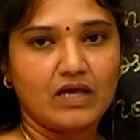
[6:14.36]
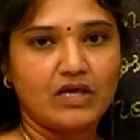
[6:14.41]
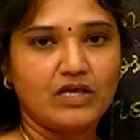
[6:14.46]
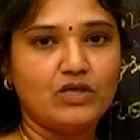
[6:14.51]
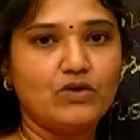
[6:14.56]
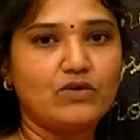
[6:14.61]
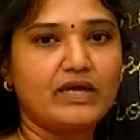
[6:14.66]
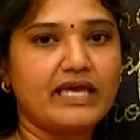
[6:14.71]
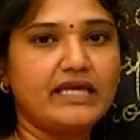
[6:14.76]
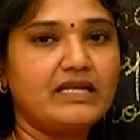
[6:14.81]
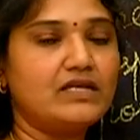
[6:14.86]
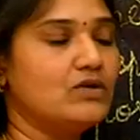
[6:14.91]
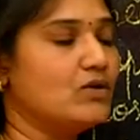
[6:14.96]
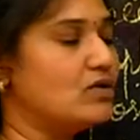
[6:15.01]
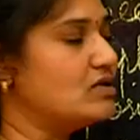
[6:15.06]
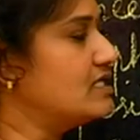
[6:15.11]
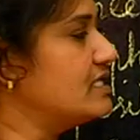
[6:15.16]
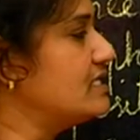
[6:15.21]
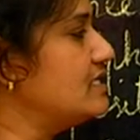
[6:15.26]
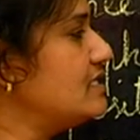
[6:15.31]
You can
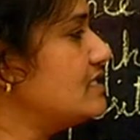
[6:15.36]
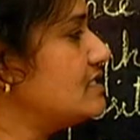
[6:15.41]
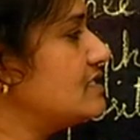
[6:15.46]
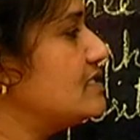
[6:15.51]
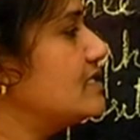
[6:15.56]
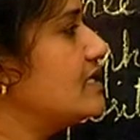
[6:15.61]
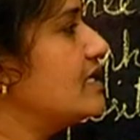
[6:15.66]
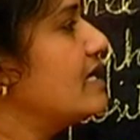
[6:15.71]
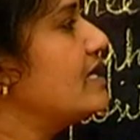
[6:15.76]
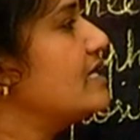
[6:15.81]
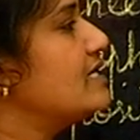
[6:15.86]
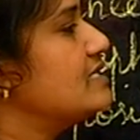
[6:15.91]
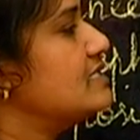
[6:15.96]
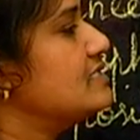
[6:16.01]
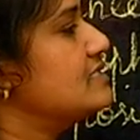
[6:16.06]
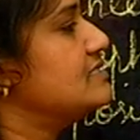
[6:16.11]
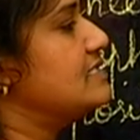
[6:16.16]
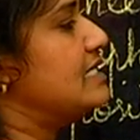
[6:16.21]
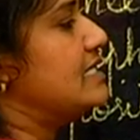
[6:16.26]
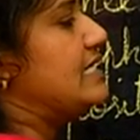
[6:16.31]
notice
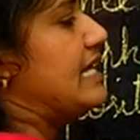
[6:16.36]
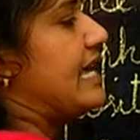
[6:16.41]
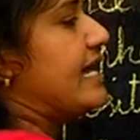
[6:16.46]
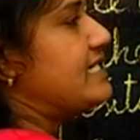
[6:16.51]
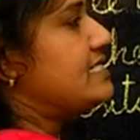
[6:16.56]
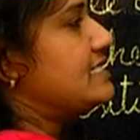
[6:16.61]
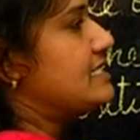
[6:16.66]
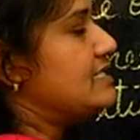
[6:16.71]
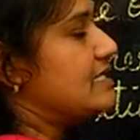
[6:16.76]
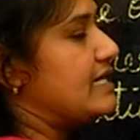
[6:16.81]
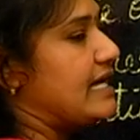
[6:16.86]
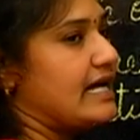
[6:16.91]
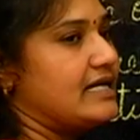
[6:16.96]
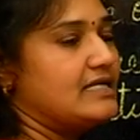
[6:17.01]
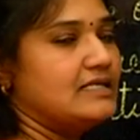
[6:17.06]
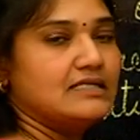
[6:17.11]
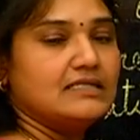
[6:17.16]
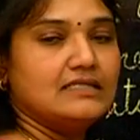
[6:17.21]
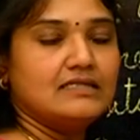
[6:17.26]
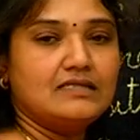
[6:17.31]
the lighted
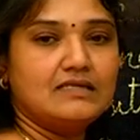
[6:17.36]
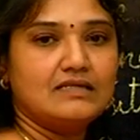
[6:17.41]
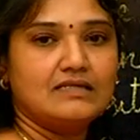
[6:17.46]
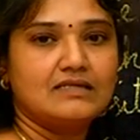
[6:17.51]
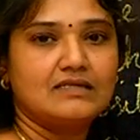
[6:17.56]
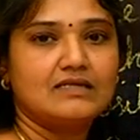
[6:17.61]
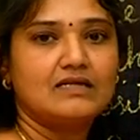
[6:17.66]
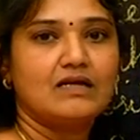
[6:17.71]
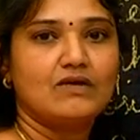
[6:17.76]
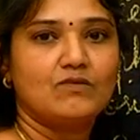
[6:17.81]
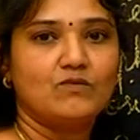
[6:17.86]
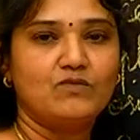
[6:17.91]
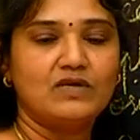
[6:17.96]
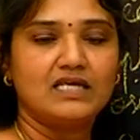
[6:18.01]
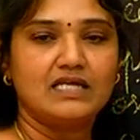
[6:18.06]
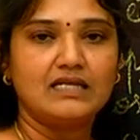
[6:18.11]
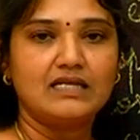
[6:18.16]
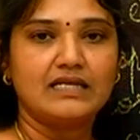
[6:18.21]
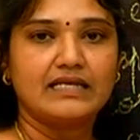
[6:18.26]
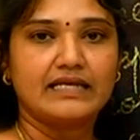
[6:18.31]
candle
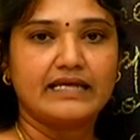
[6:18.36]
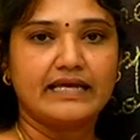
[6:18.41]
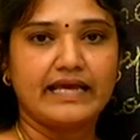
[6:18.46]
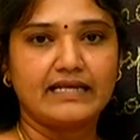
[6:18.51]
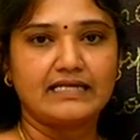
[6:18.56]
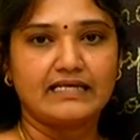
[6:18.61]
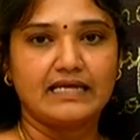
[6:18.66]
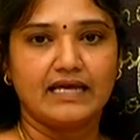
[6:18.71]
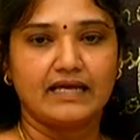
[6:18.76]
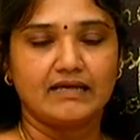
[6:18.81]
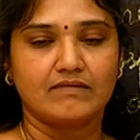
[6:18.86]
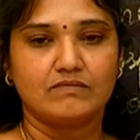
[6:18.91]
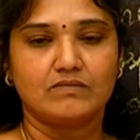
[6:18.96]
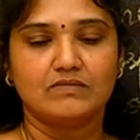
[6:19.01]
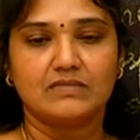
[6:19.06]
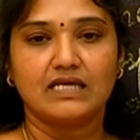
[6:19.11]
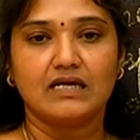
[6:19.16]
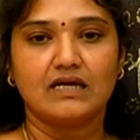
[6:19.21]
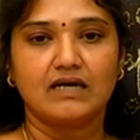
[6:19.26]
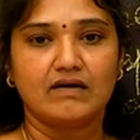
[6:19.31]

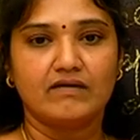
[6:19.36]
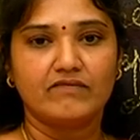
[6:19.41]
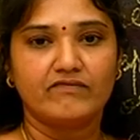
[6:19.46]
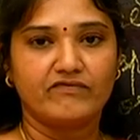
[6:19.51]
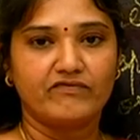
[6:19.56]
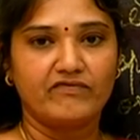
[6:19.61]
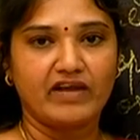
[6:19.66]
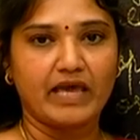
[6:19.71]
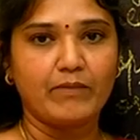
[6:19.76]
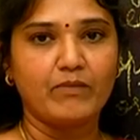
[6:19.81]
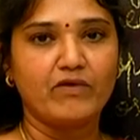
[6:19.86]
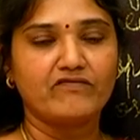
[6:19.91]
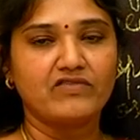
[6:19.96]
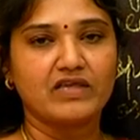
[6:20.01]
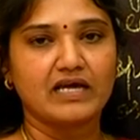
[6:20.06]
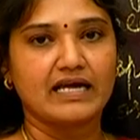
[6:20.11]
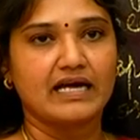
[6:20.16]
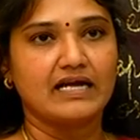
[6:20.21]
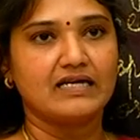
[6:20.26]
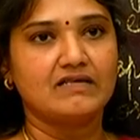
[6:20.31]
the flame of the
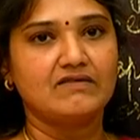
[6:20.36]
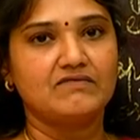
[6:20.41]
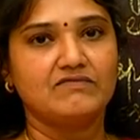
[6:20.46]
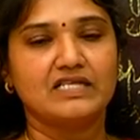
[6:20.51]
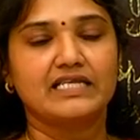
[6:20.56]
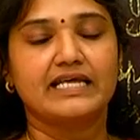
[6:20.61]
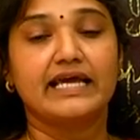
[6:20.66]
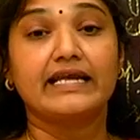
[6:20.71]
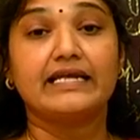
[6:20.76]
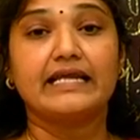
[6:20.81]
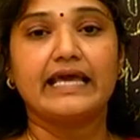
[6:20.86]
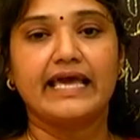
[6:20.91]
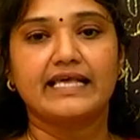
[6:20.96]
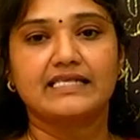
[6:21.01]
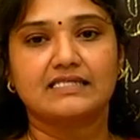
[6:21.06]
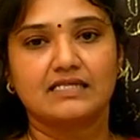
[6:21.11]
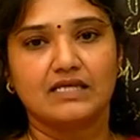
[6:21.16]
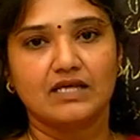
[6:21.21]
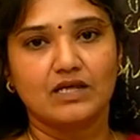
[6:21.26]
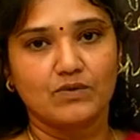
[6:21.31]
candle will get
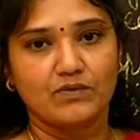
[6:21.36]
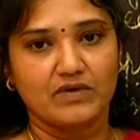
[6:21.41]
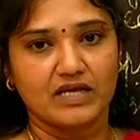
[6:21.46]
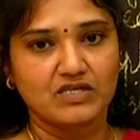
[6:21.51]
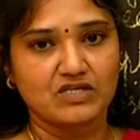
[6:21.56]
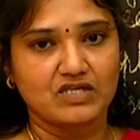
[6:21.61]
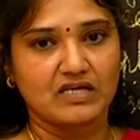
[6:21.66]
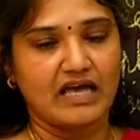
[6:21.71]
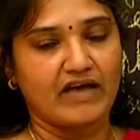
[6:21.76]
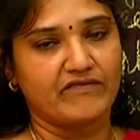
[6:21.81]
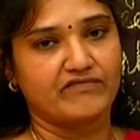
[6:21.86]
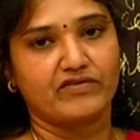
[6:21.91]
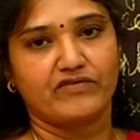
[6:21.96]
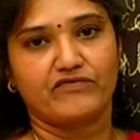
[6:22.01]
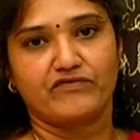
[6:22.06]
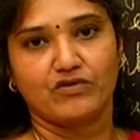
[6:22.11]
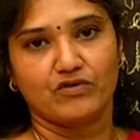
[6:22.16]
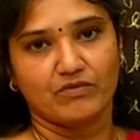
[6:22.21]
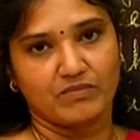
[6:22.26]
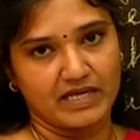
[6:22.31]
extinguished after a
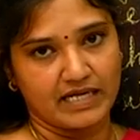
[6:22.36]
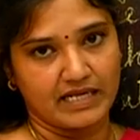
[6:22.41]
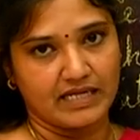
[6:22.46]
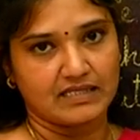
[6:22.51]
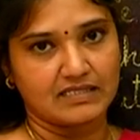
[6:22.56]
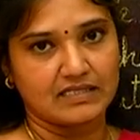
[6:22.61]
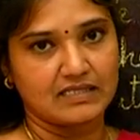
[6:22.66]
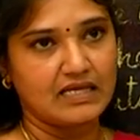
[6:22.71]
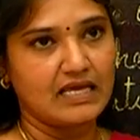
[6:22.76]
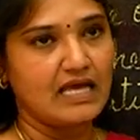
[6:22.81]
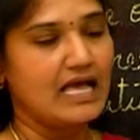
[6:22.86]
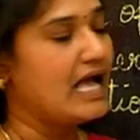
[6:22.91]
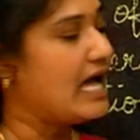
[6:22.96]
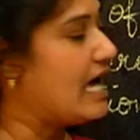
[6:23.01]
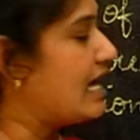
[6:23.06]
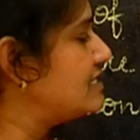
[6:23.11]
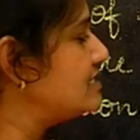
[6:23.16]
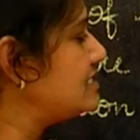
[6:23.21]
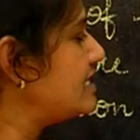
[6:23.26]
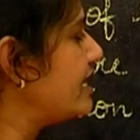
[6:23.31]
few minutes,
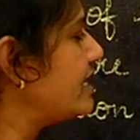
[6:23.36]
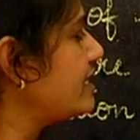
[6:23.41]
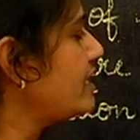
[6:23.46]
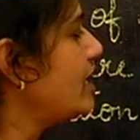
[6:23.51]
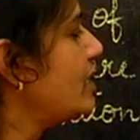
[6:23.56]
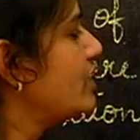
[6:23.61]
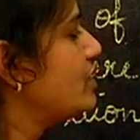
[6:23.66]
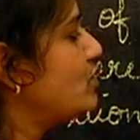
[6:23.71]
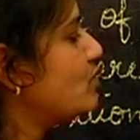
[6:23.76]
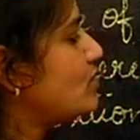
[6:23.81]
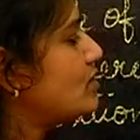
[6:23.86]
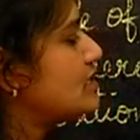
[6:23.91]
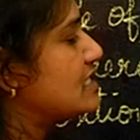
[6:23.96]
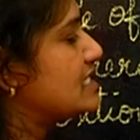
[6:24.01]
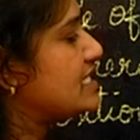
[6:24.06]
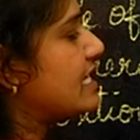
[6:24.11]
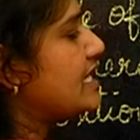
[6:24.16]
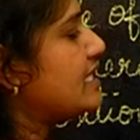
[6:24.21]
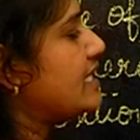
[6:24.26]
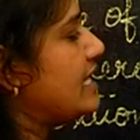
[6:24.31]
and then you could
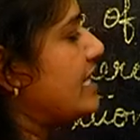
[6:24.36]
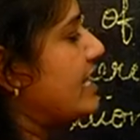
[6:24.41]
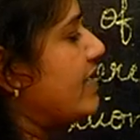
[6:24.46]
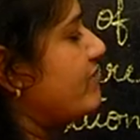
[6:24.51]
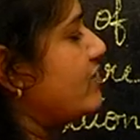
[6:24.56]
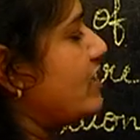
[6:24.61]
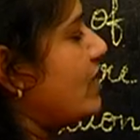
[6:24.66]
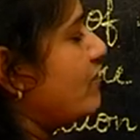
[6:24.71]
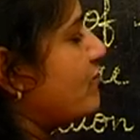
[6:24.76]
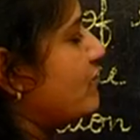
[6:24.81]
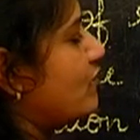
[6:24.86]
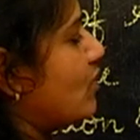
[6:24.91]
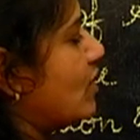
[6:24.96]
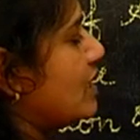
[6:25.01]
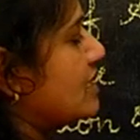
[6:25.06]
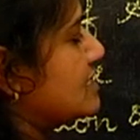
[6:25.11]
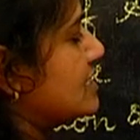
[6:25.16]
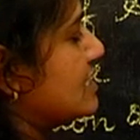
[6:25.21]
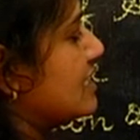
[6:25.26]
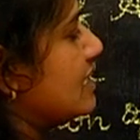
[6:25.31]
see the level of
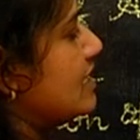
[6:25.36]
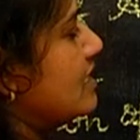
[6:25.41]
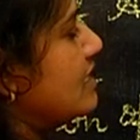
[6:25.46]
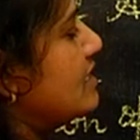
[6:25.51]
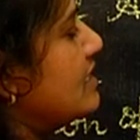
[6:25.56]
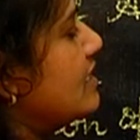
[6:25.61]
water